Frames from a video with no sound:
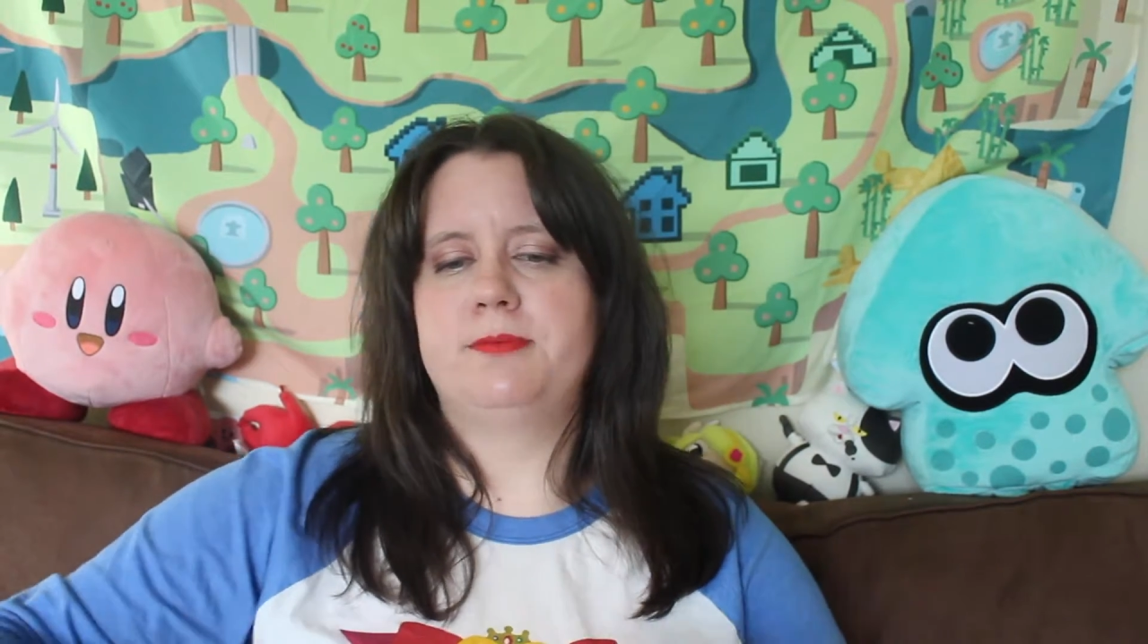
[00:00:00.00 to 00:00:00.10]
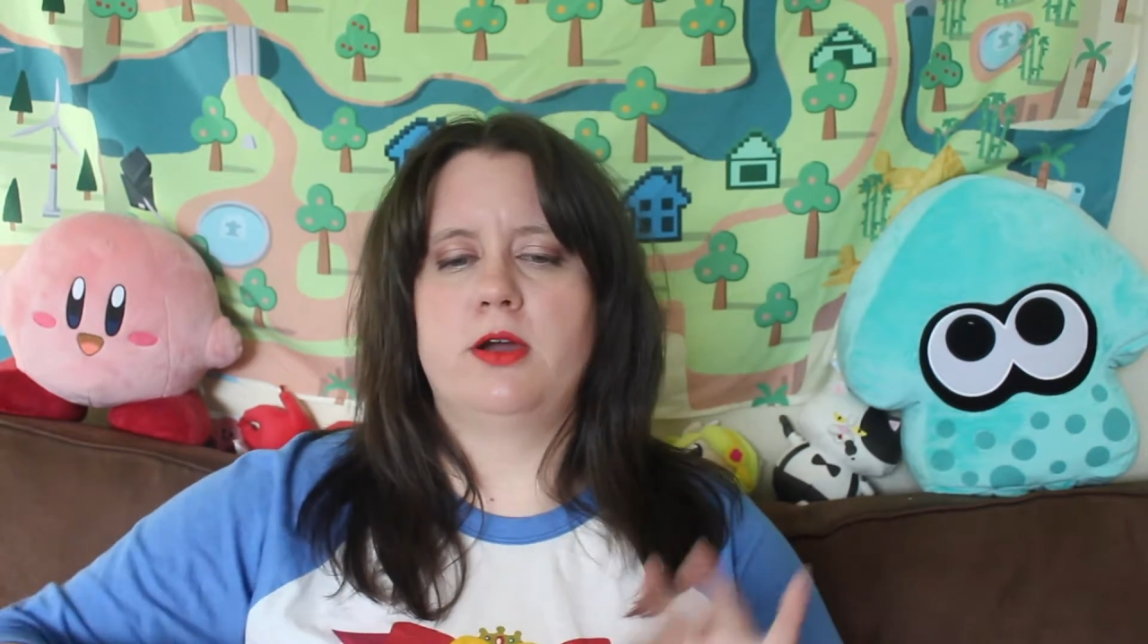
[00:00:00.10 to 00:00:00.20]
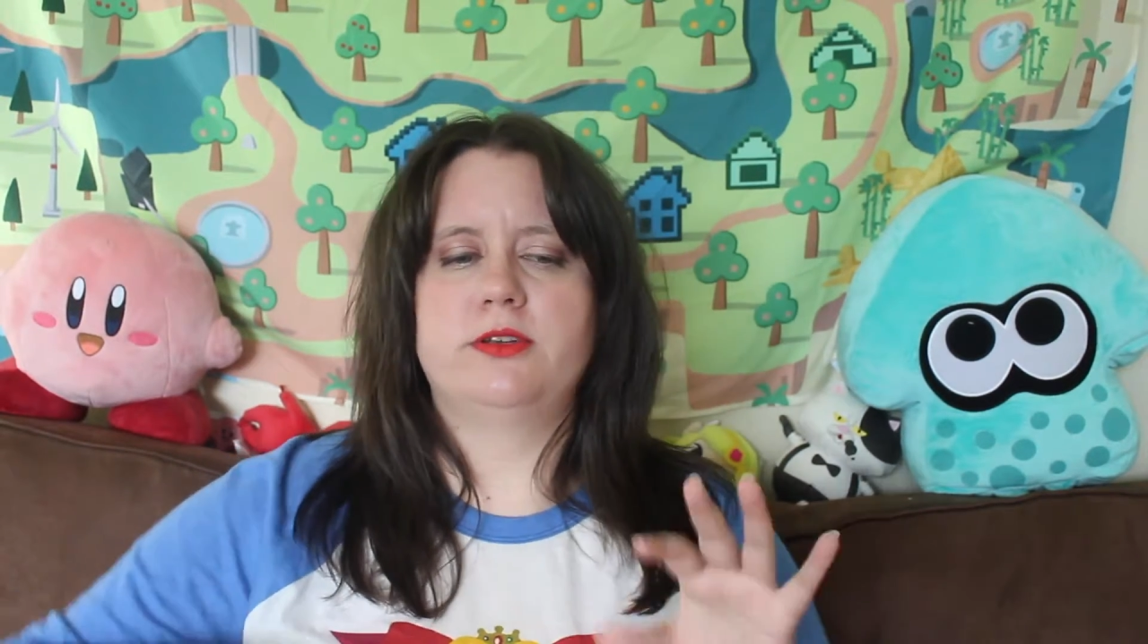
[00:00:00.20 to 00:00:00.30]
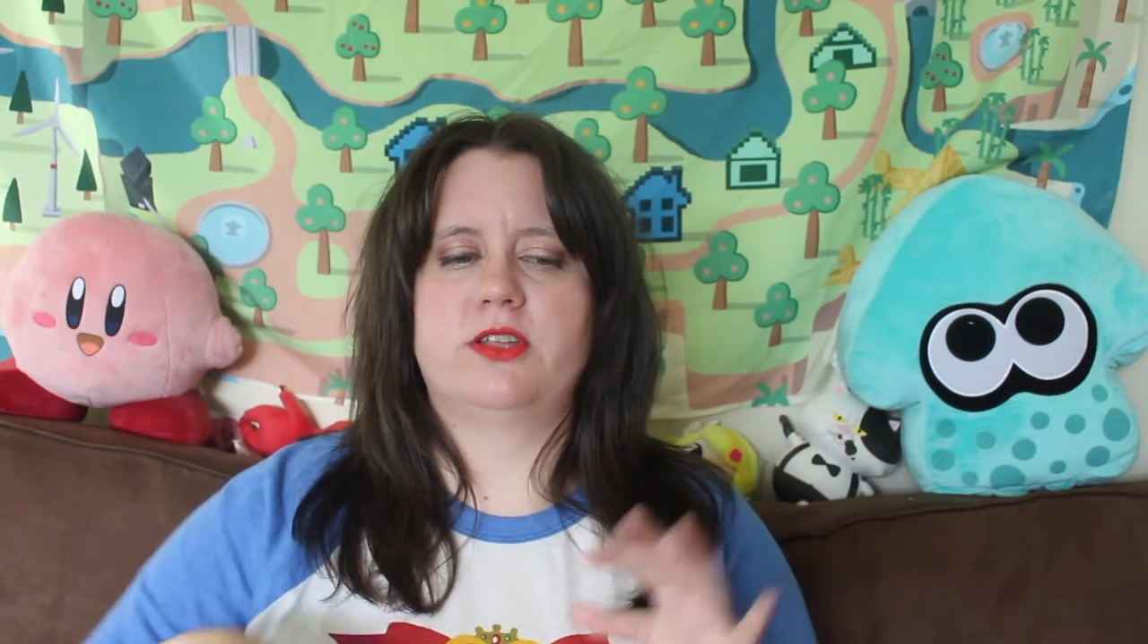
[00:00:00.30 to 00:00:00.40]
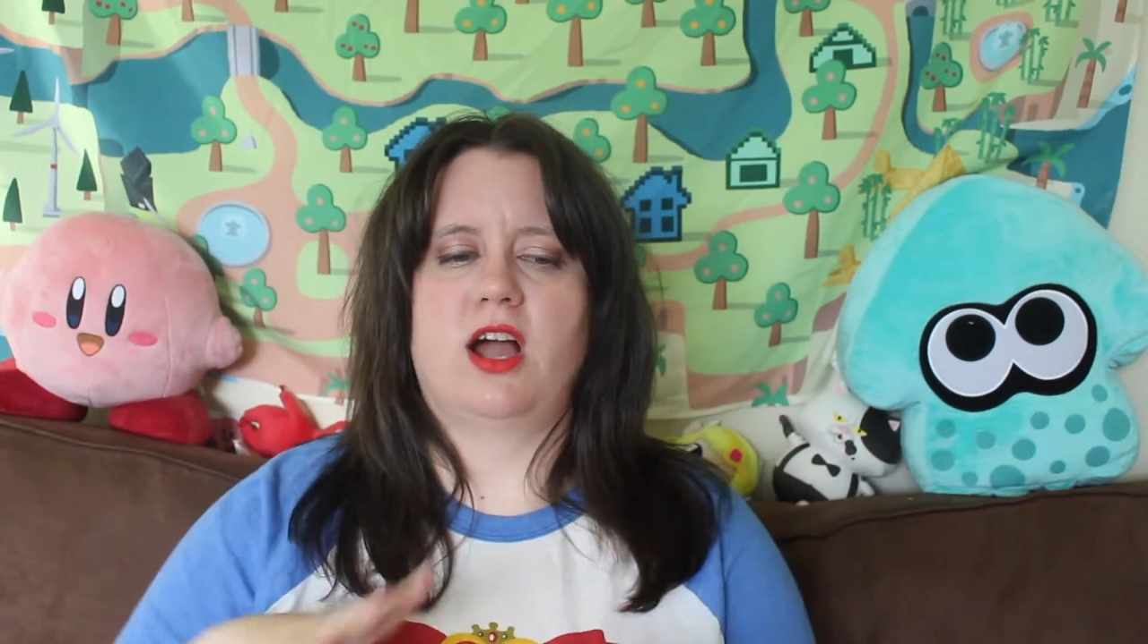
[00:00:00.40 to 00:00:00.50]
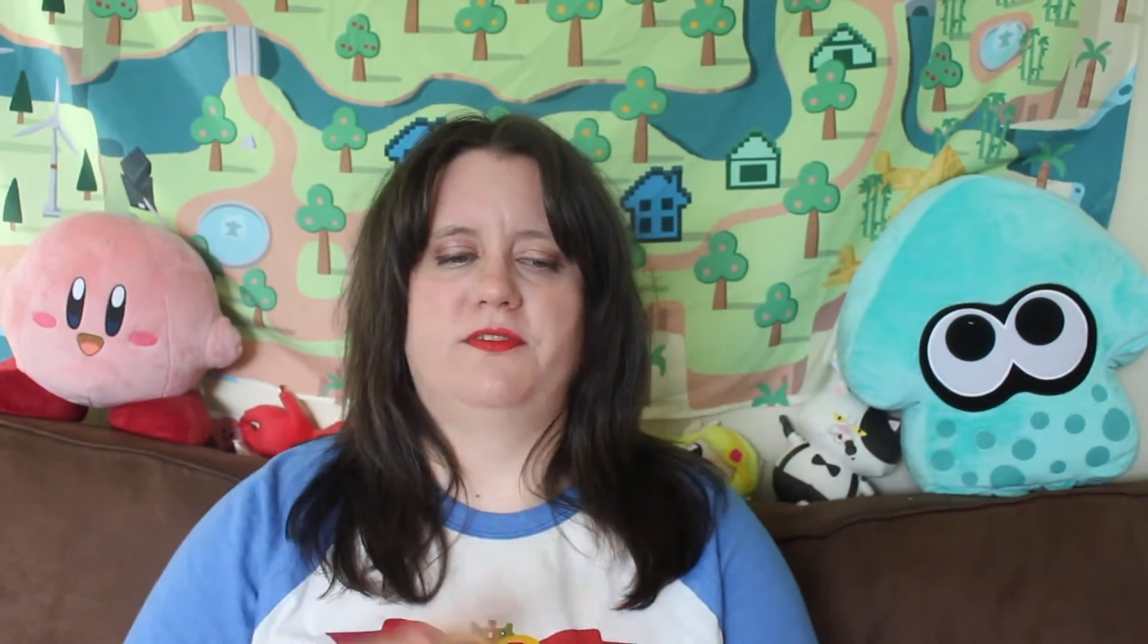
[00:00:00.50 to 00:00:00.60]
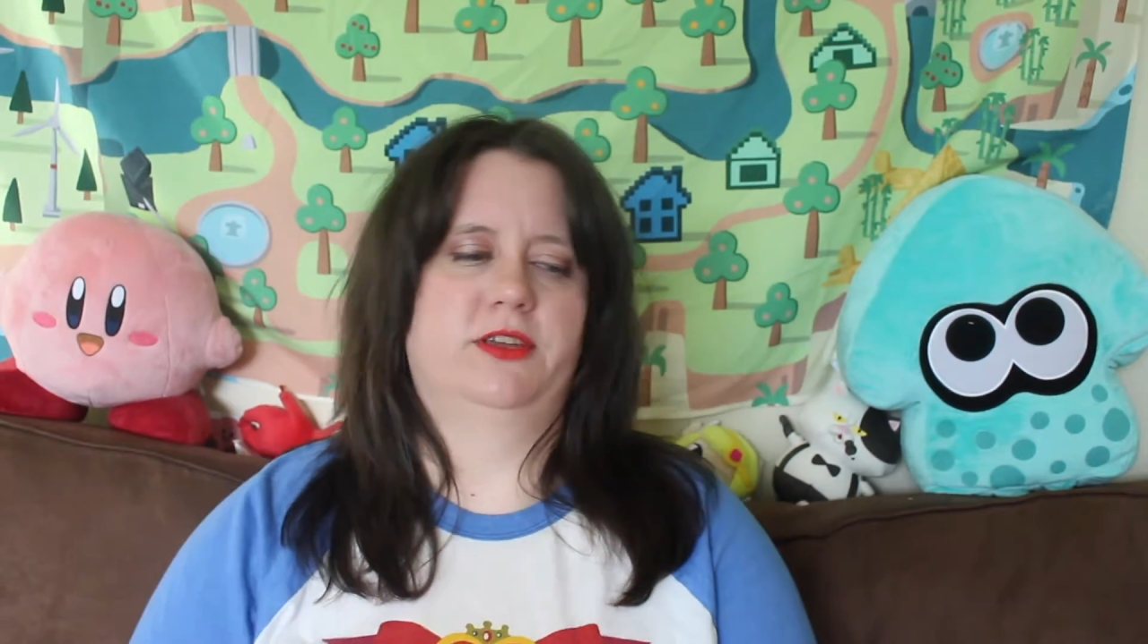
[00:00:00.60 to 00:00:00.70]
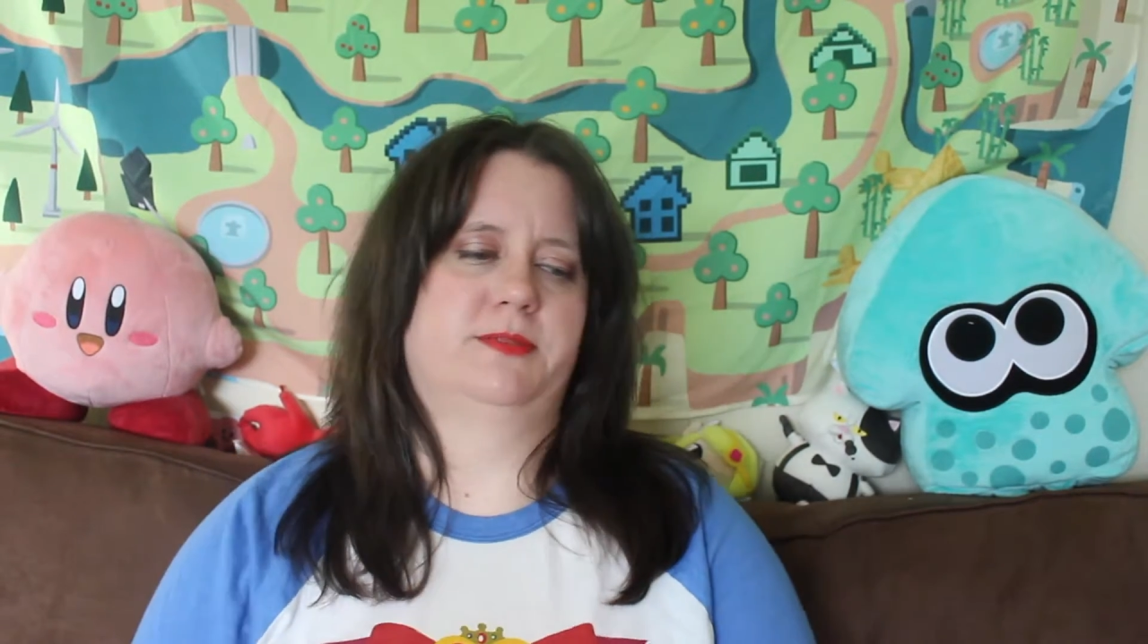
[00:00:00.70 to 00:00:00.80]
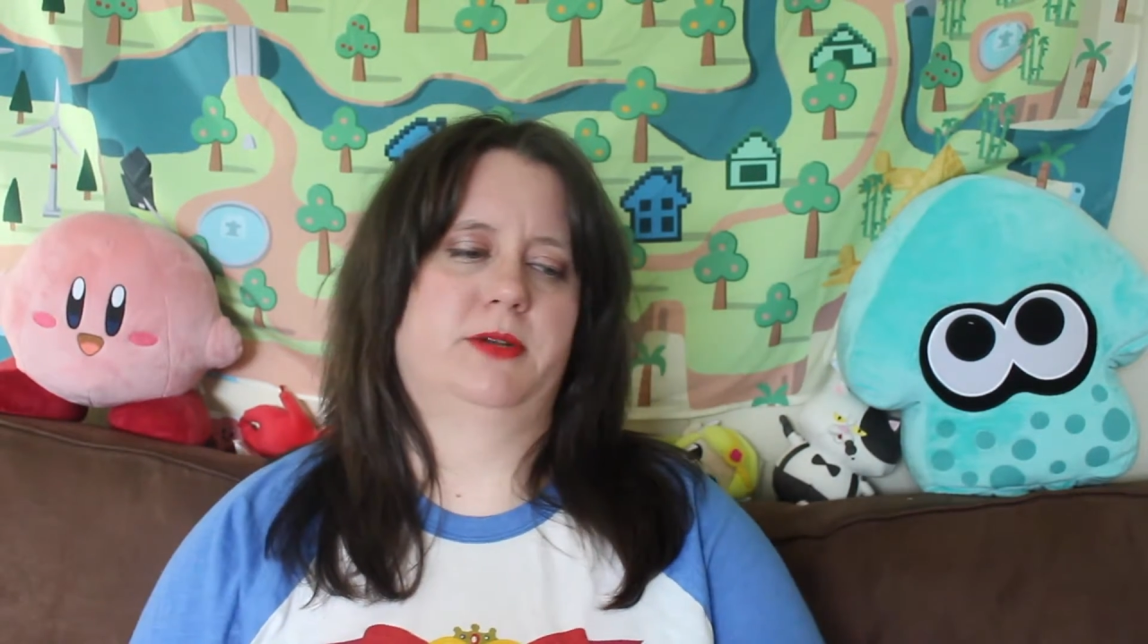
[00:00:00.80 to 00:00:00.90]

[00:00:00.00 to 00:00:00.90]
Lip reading: post office,